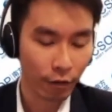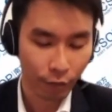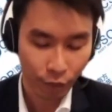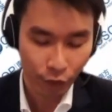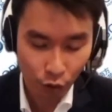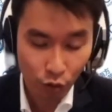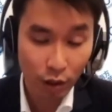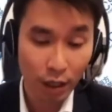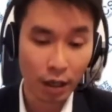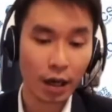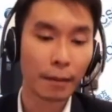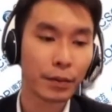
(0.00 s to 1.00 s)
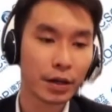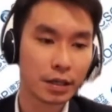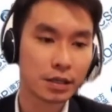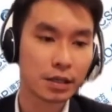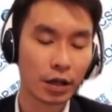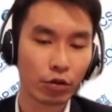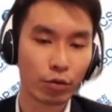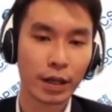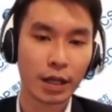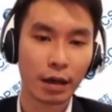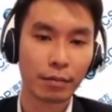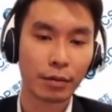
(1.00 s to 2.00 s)
few companies that you'll
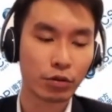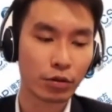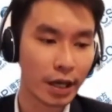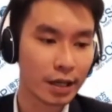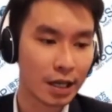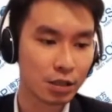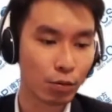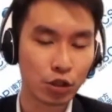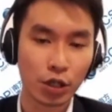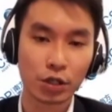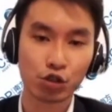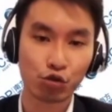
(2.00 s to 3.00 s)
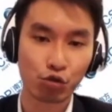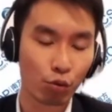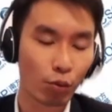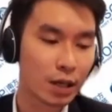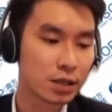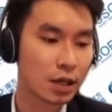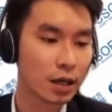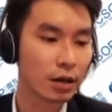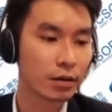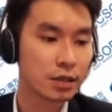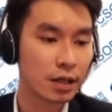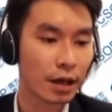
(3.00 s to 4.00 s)
be able to gain exposure through one single
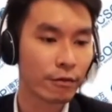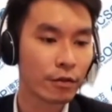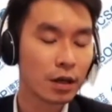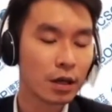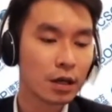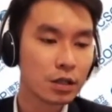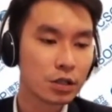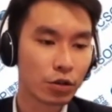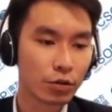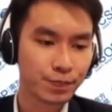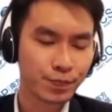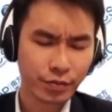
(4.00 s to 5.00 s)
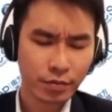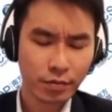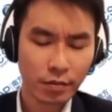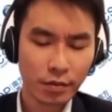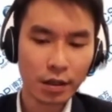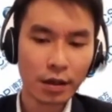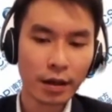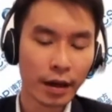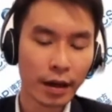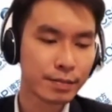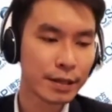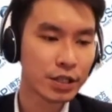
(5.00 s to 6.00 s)
ETF. So
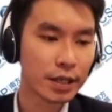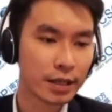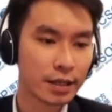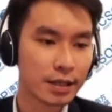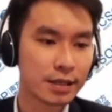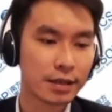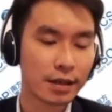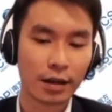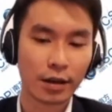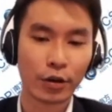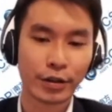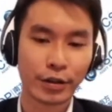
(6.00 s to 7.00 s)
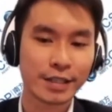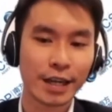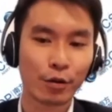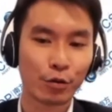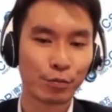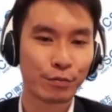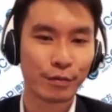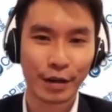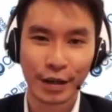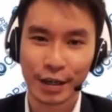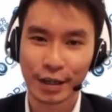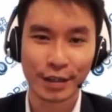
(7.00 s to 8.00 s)
especially in this context,
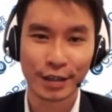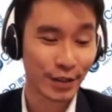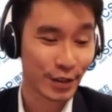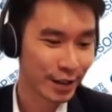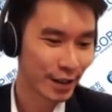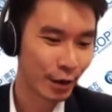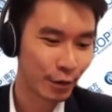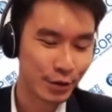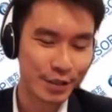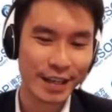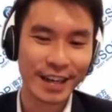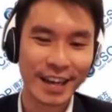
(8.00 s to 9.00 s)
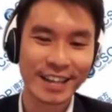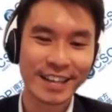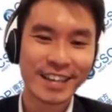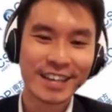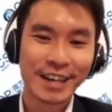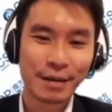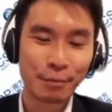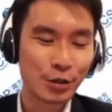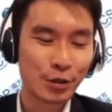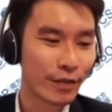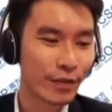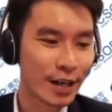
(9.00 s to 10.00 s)
I would say that
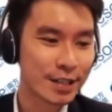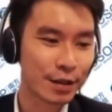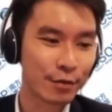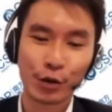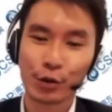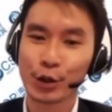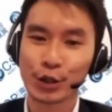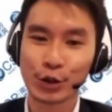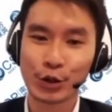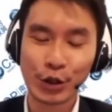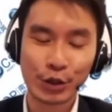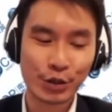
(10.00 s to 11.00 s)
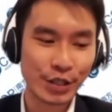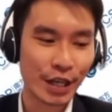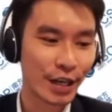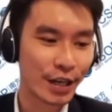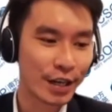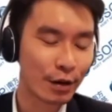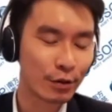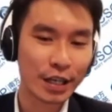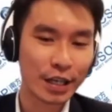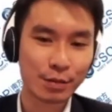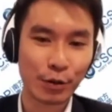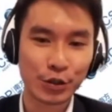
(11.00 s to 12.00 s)
most of us, if we were to go into single counter
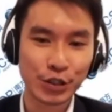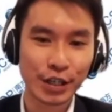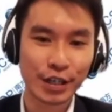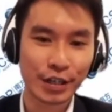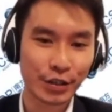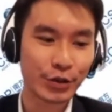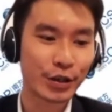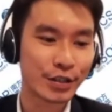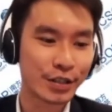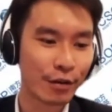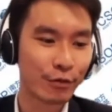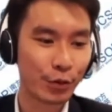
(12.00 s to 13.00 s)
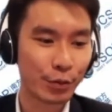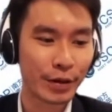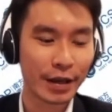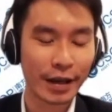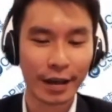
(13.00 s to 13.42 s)
exposure, you yourself will be